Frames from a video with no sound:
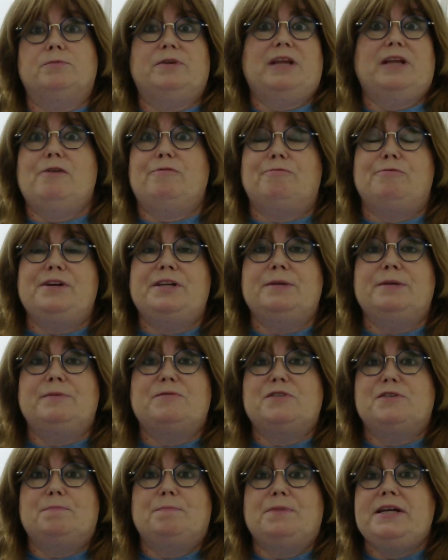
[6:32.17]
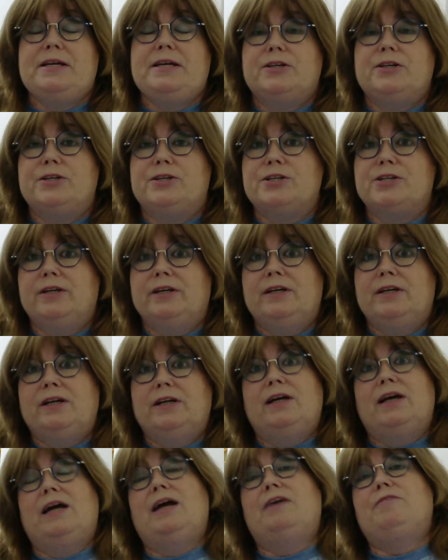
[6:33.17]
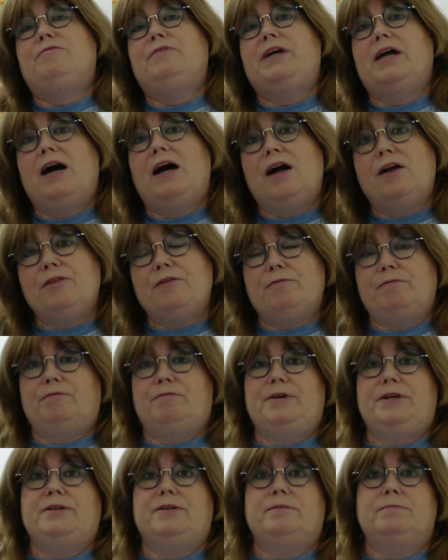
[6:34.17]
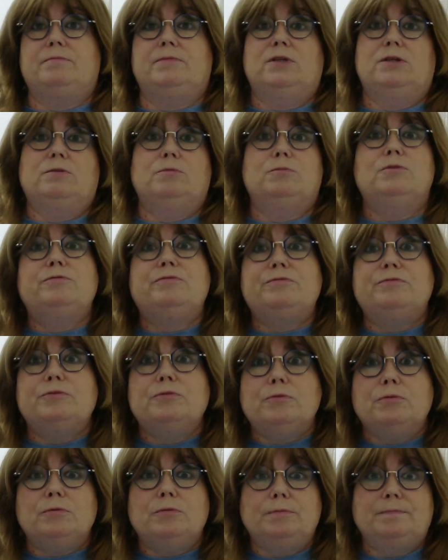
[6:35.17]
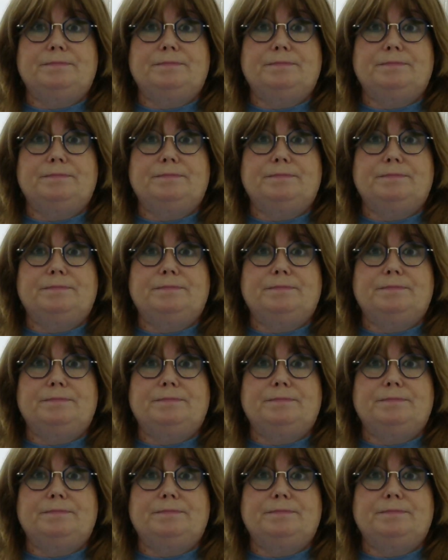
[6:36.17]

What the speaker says: Without freedom of speech, every other freedom will fall.